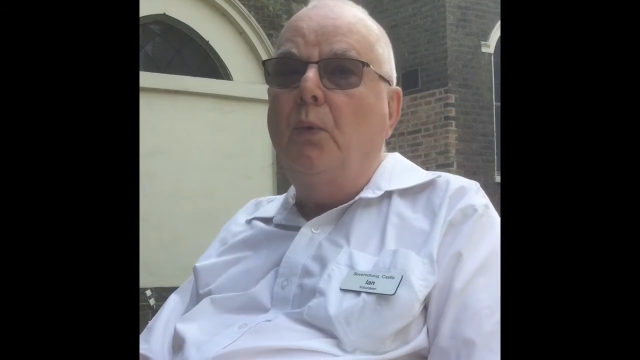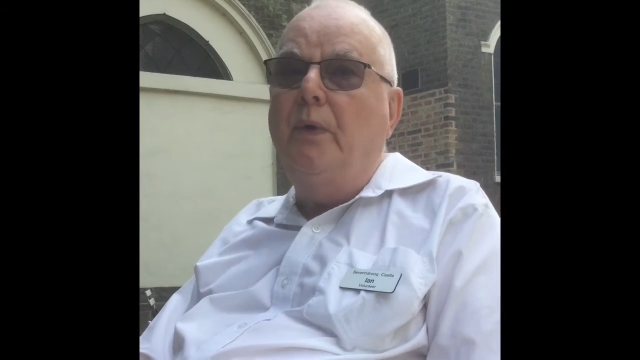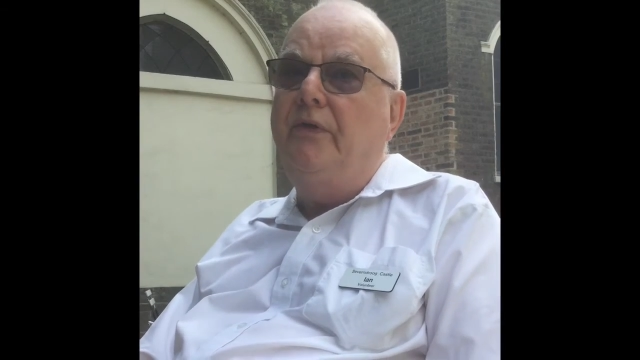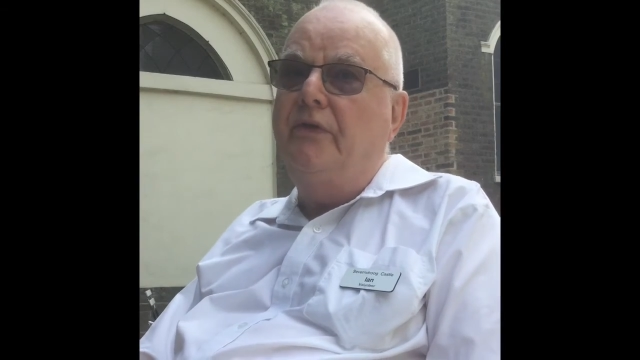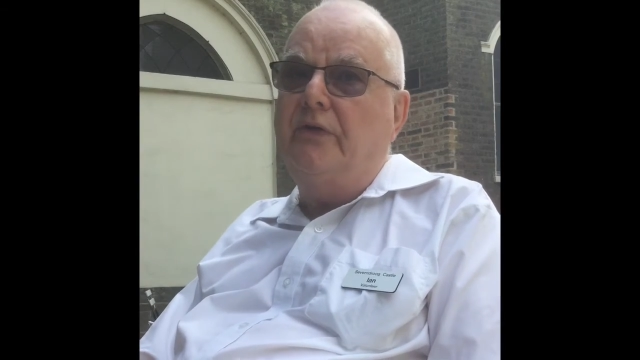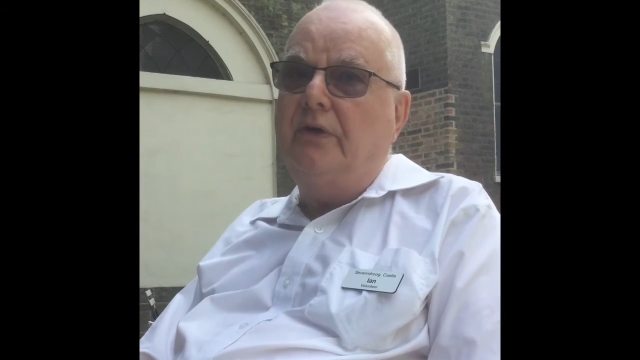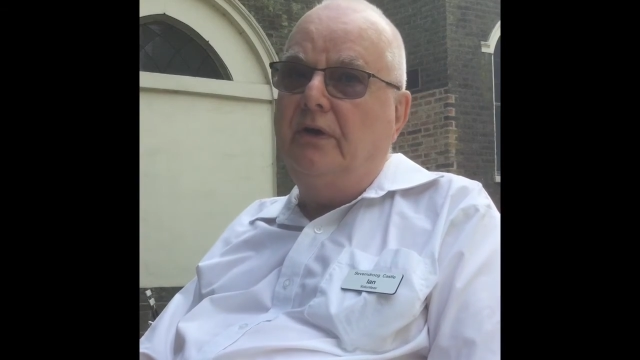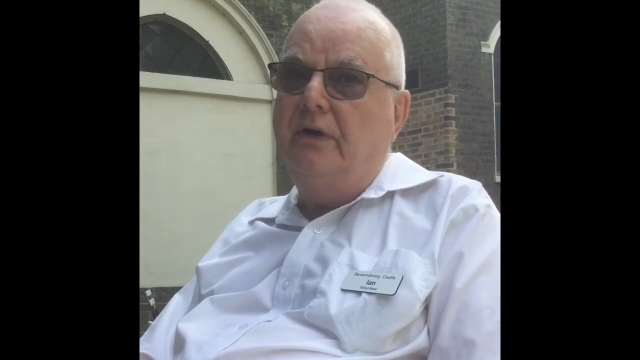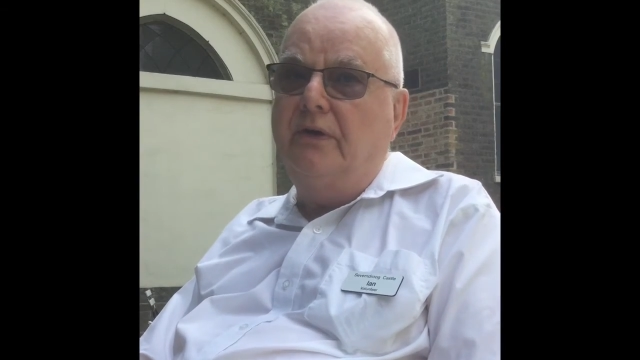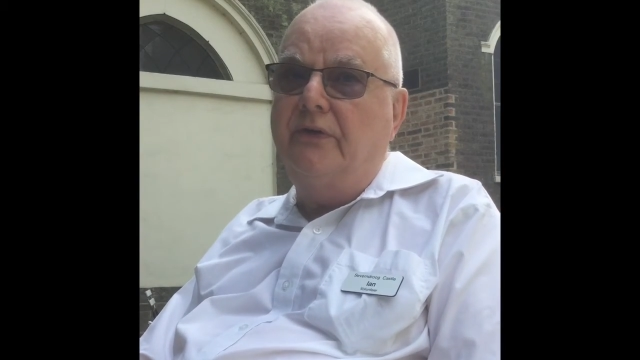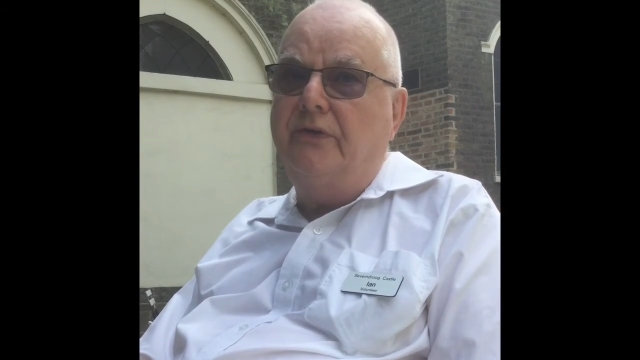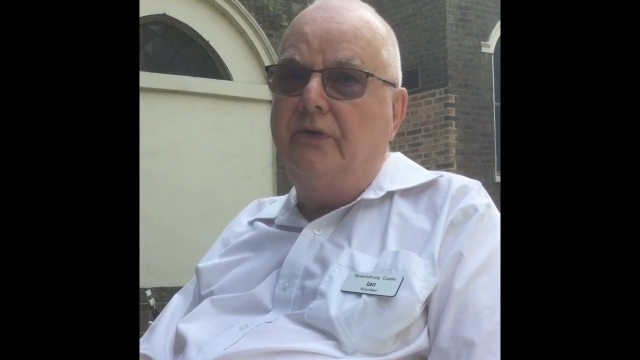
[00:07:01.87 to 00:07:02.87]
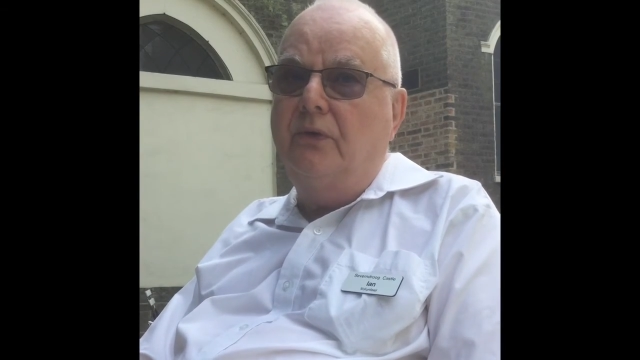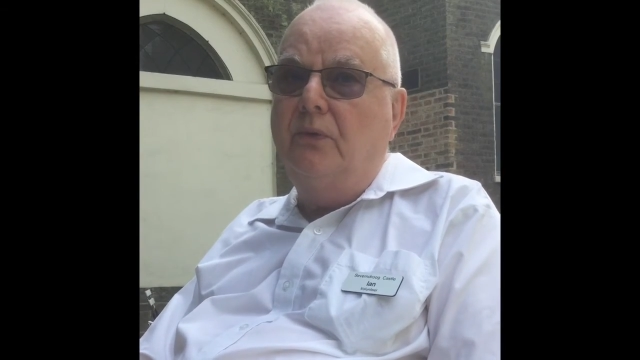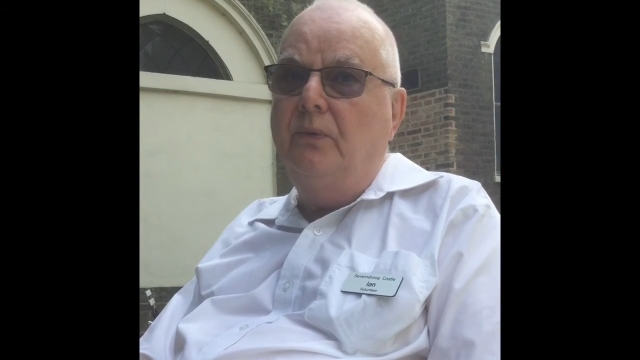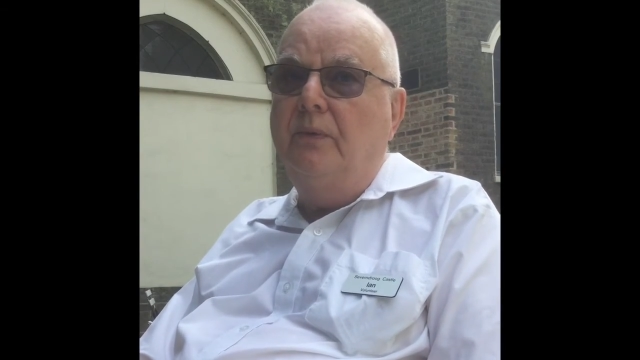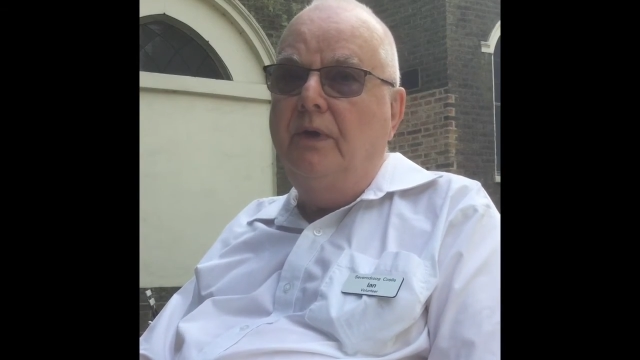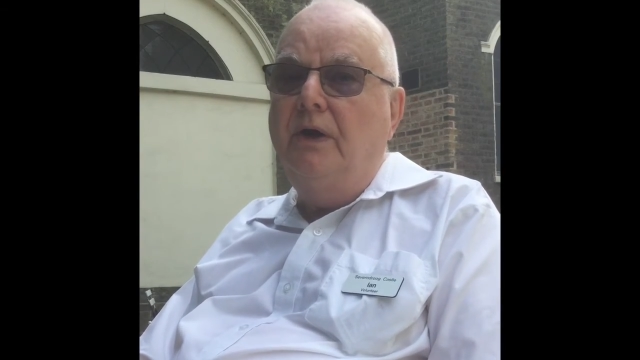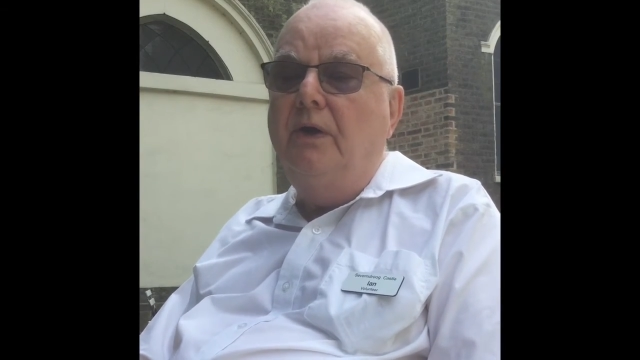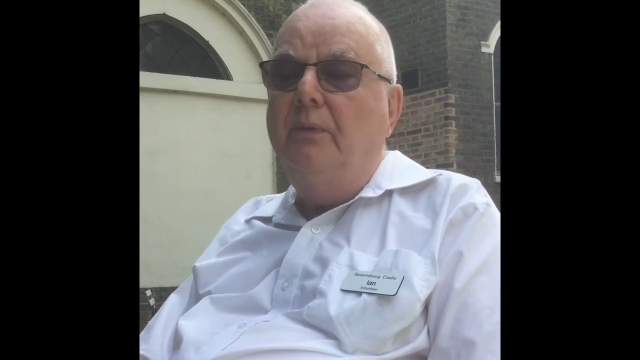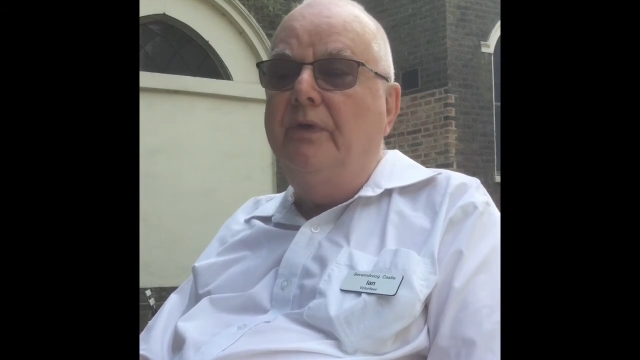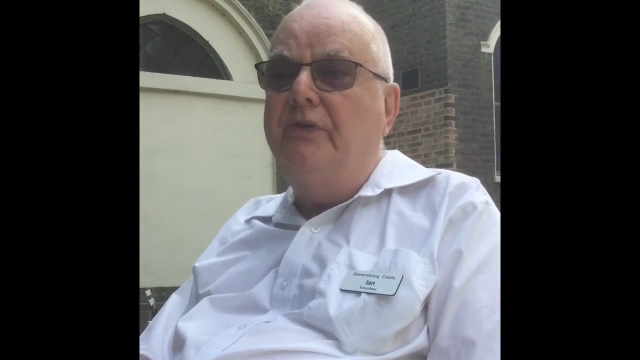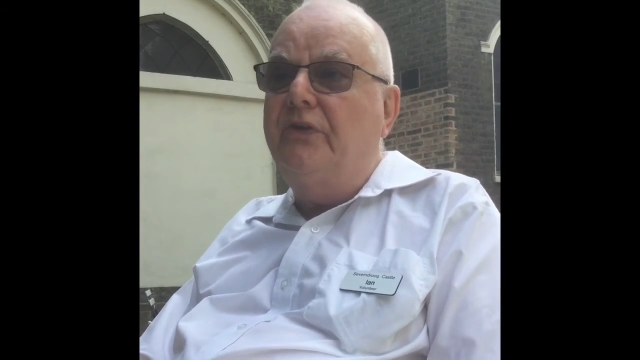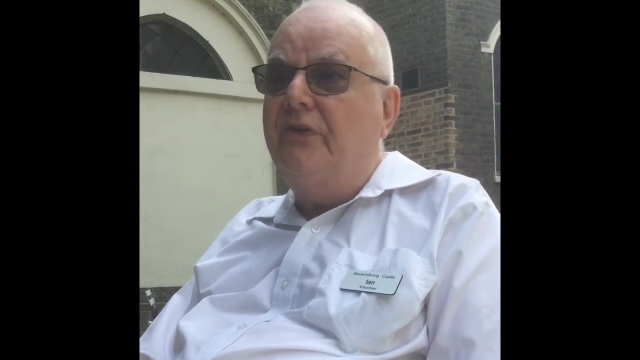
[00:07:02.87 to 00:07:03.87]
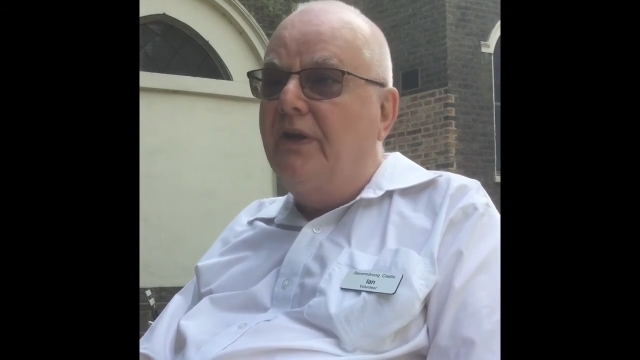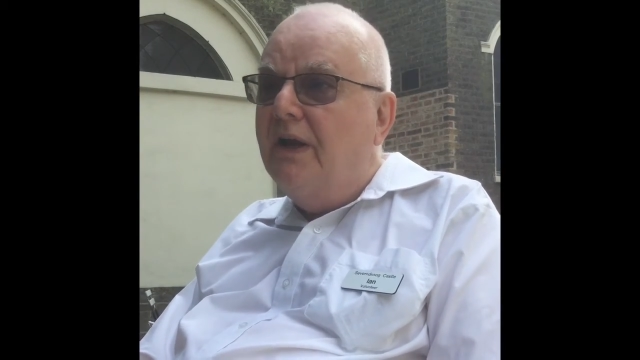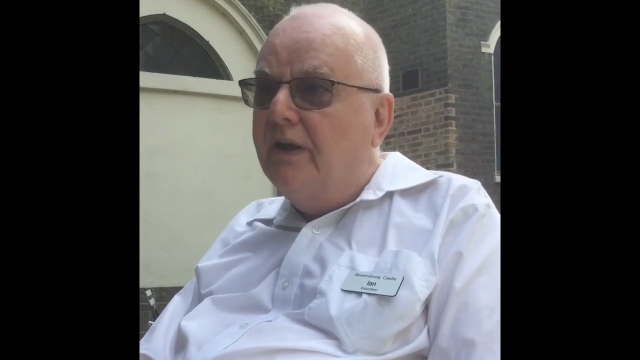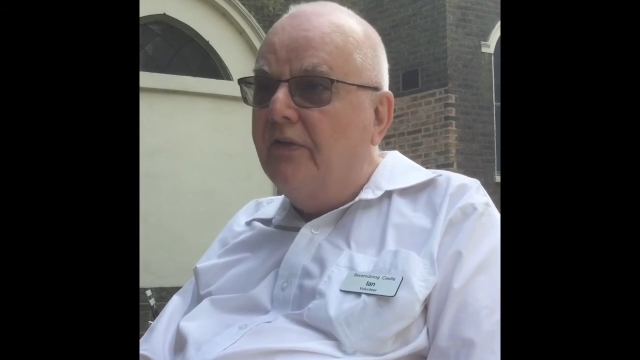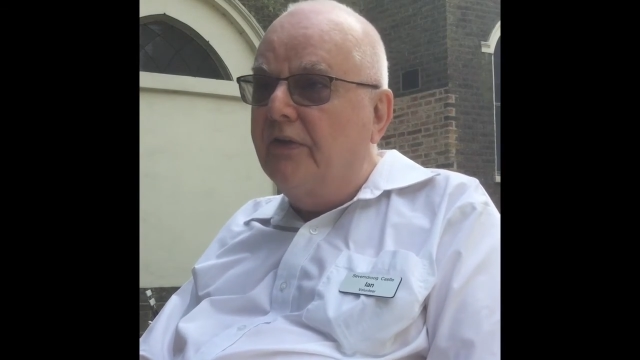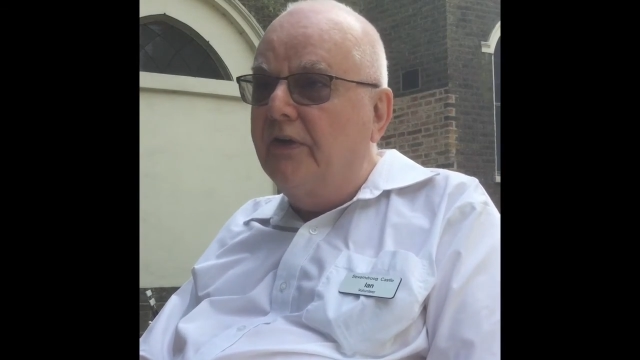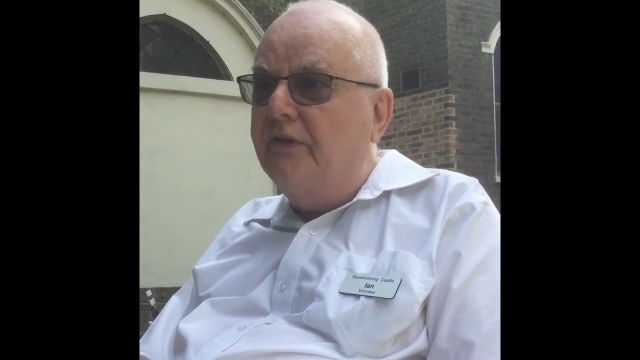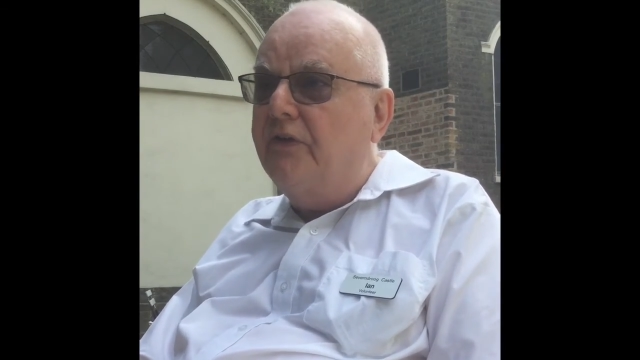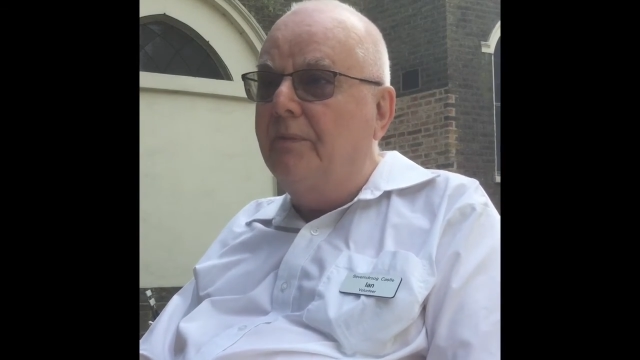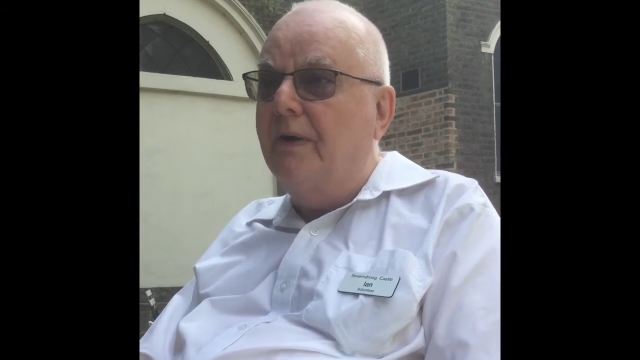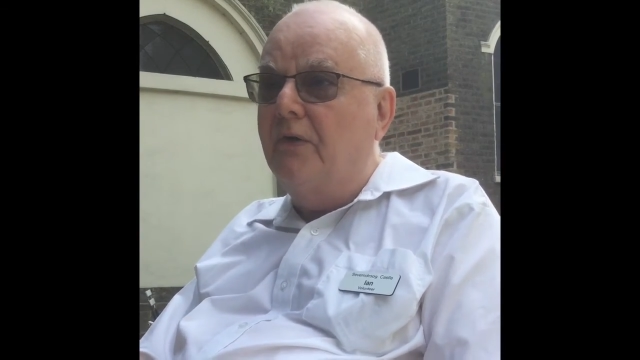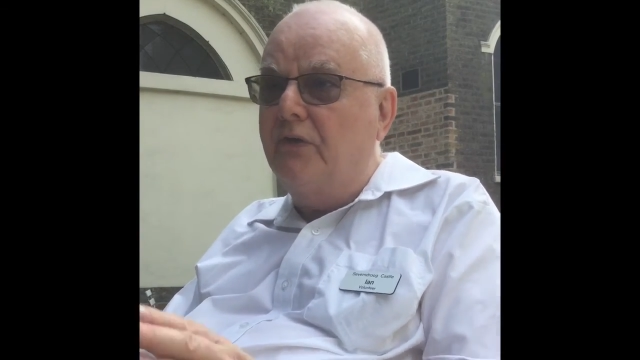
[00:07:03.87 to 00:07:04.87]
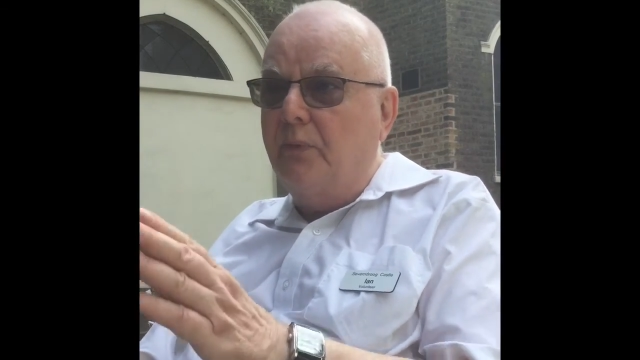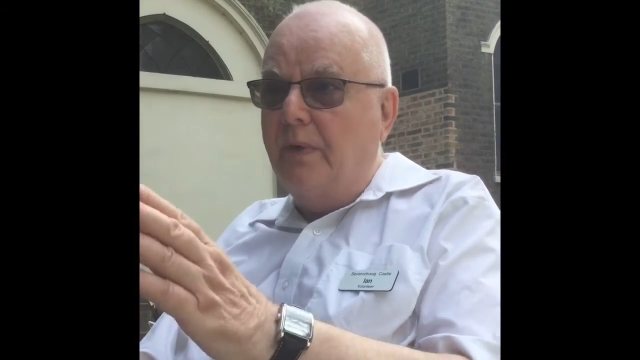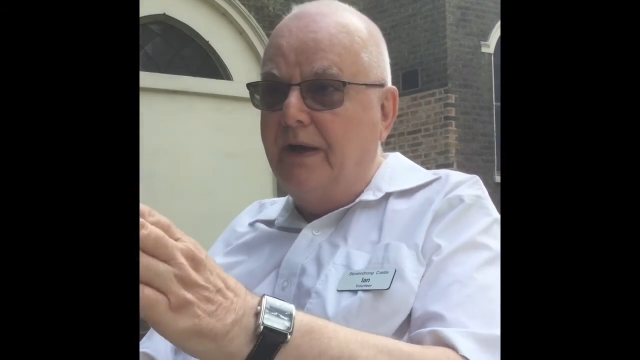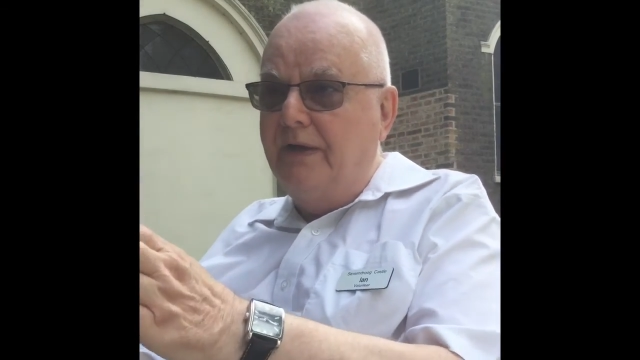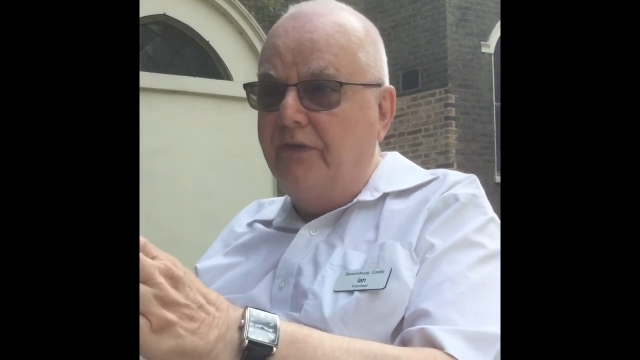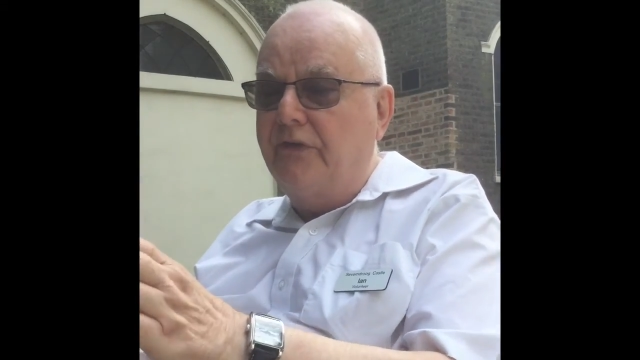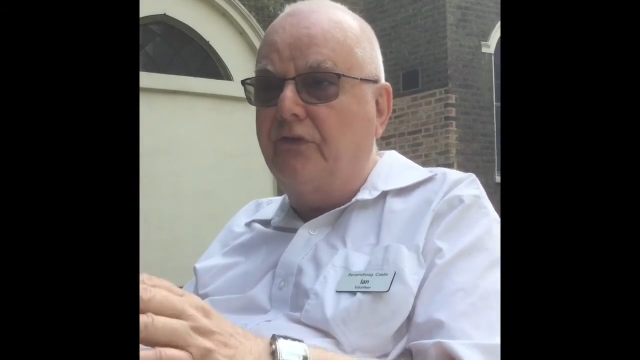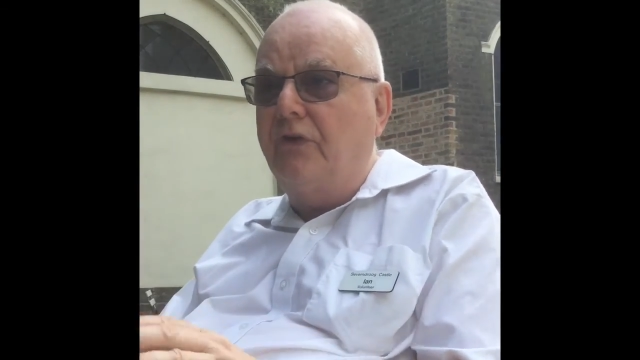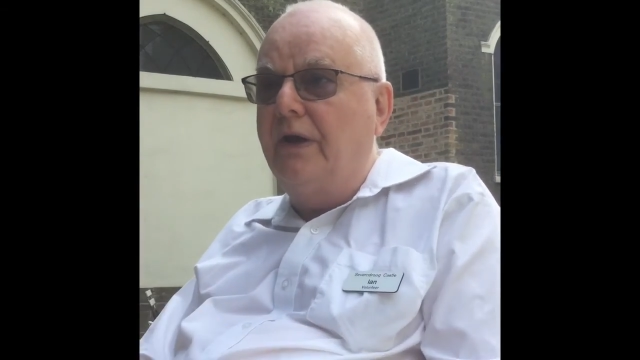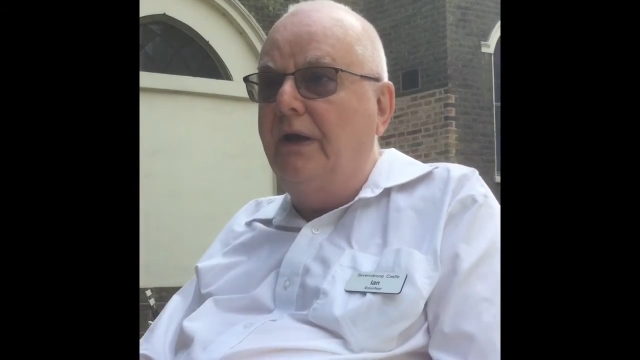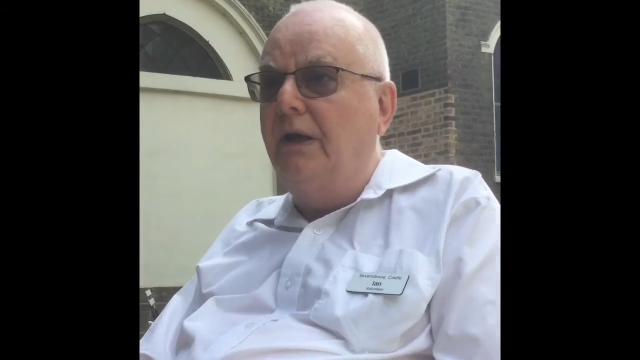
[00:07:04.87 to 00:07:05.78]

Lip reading: Windsor Castle, which is nearly 30 miles away in a straight